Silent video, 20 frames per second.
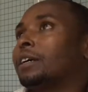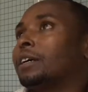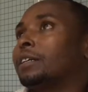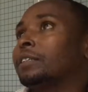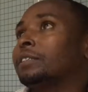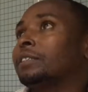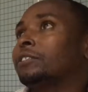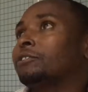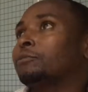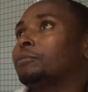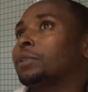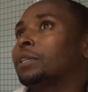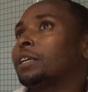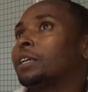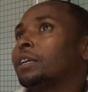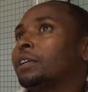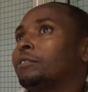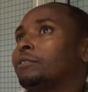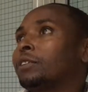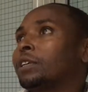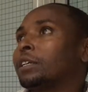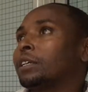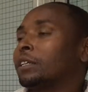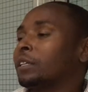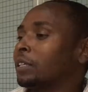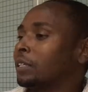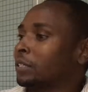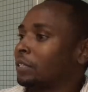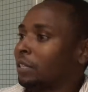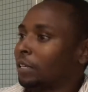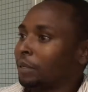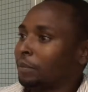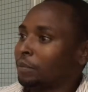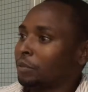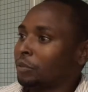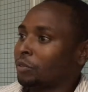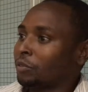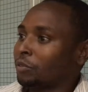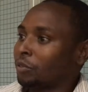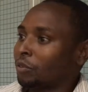and they've been living in these
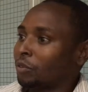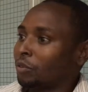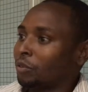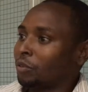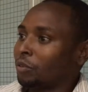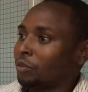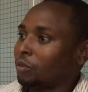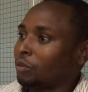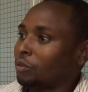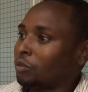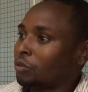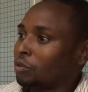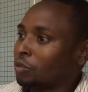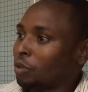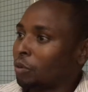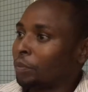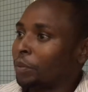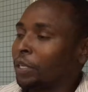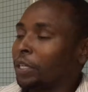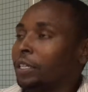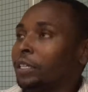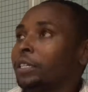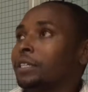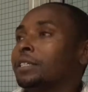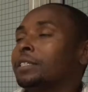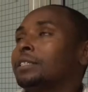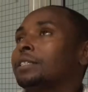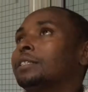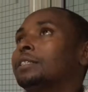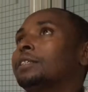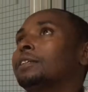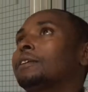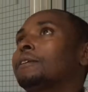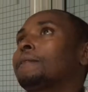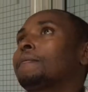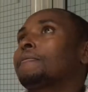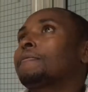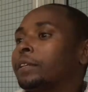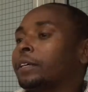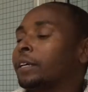slums for so many years.
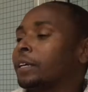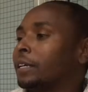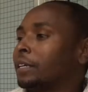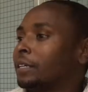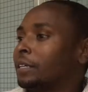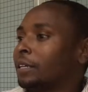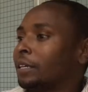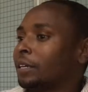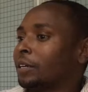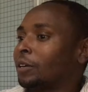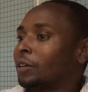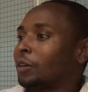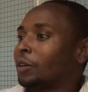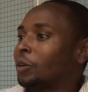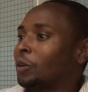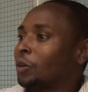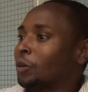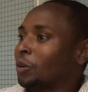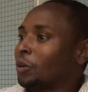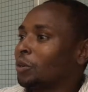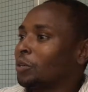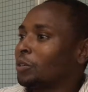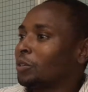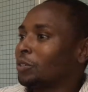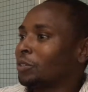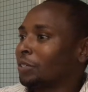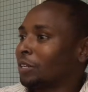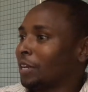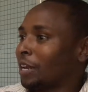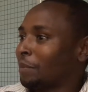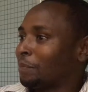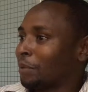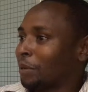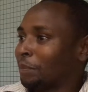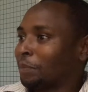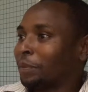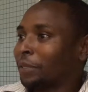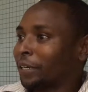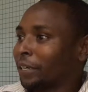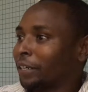The Kenya Korogocho slum
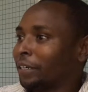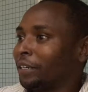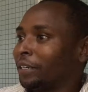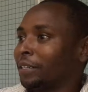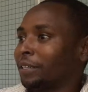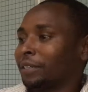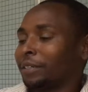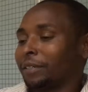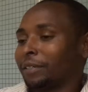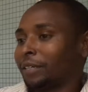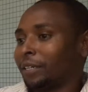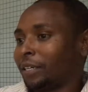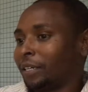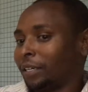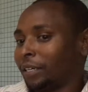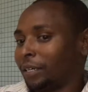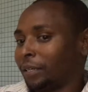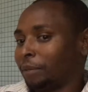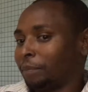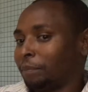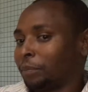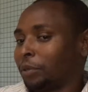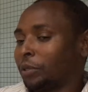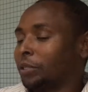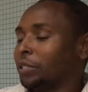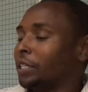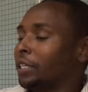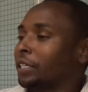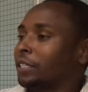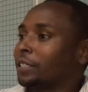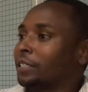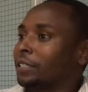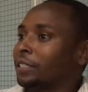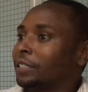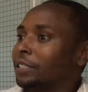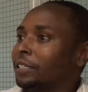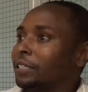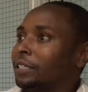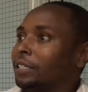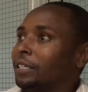upgrading project
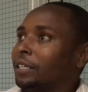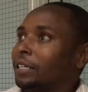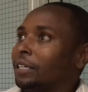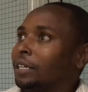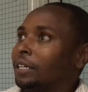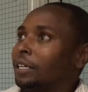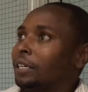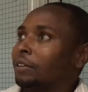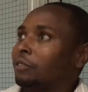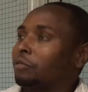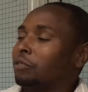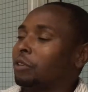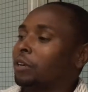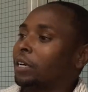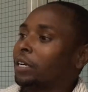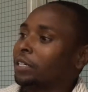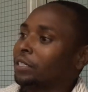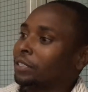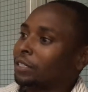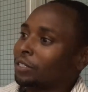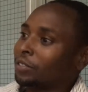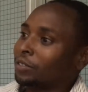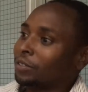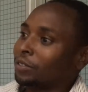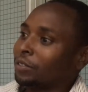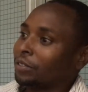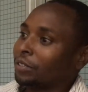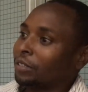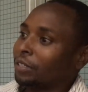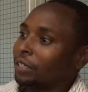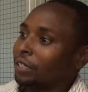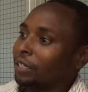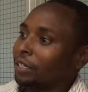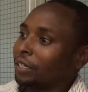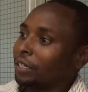focuses on